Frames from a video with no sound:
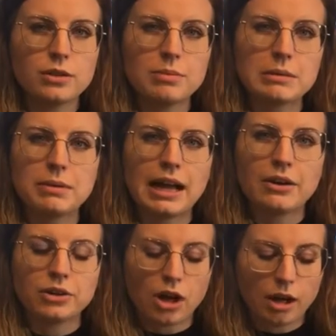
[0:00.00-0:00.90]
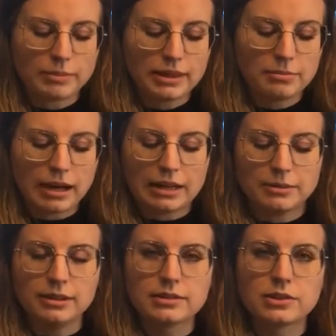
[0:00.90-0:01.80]
people how to copy the
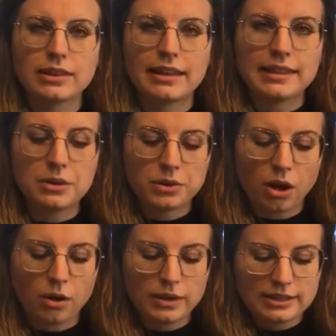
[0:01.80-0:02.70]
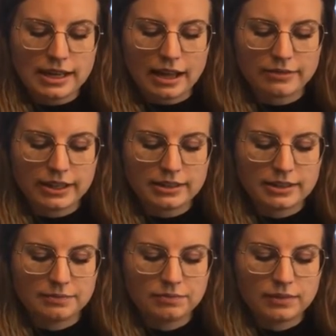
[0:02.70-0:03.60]
Bible so that they would always have it.
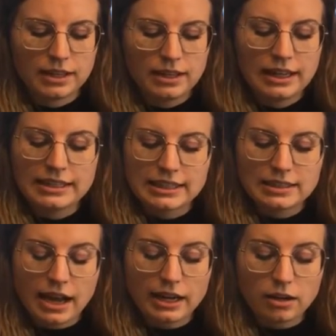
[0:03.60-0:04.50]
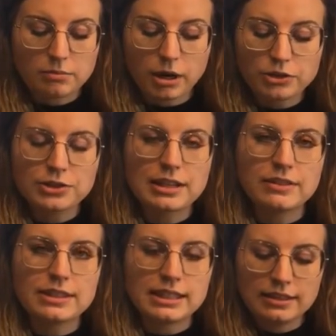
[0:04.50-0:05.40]
And he died on March
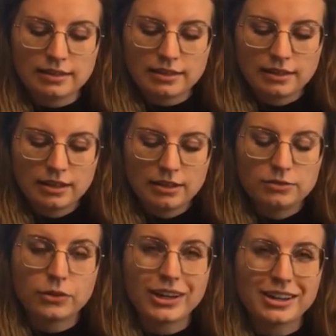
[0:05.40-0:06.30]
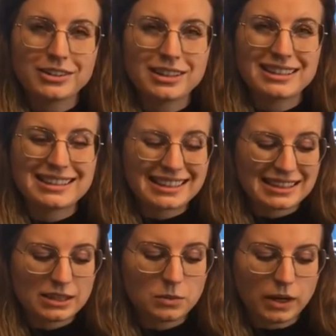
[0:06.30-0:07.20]
17th,
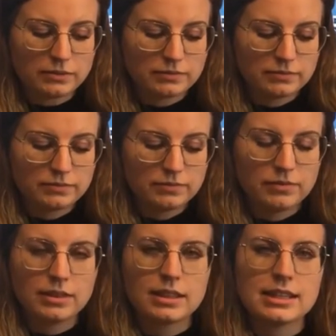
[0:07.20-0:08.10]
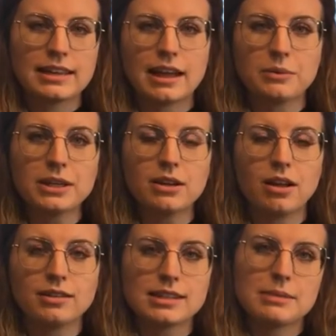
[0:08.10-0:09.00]
461, the day that we
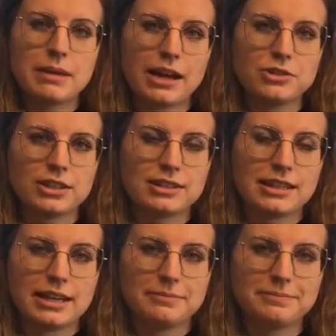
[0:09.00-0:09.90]
call St. Patrick's Day.